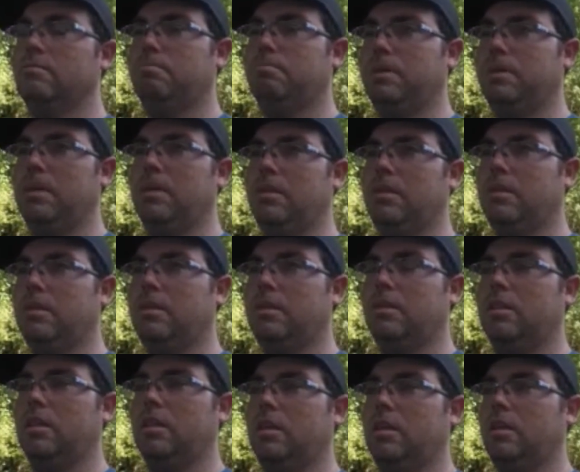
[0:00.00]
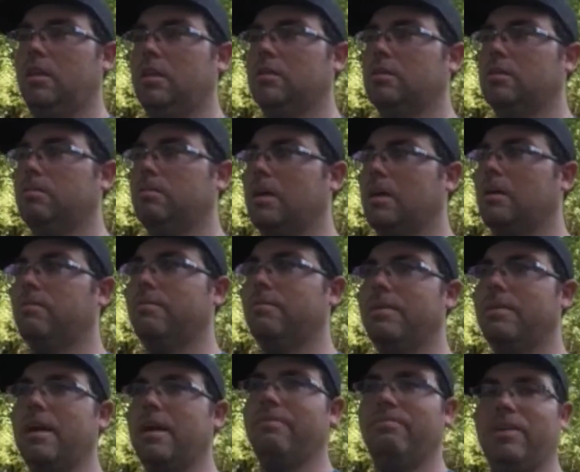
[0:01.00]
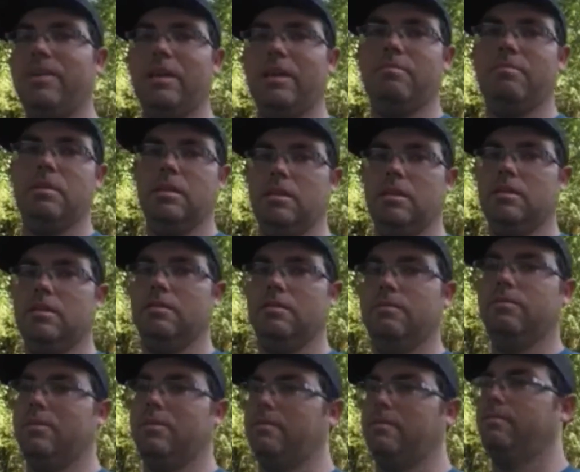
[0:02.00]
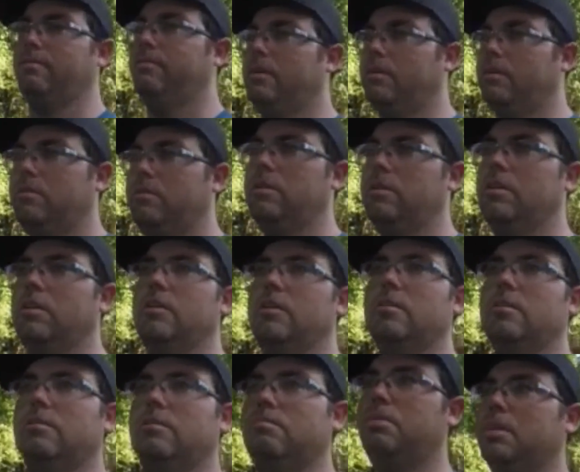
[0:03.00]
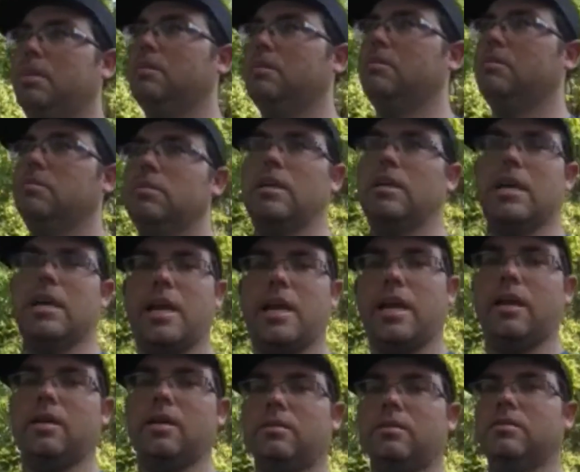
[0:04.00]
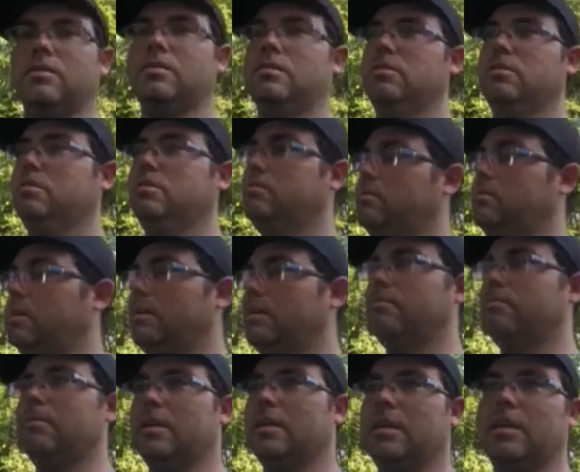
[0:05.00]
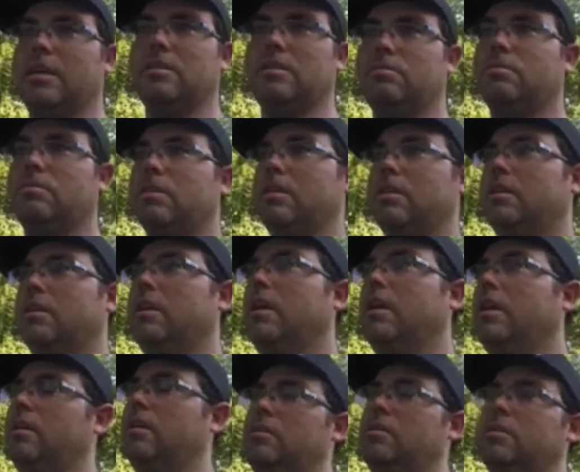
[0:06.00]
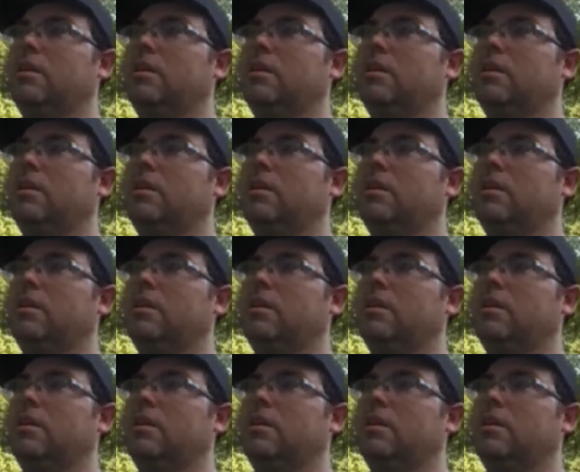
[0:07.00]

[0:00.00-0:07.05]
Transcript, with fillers: be the uh, supplier for my family for food, bills, a house, whatever my kids want. And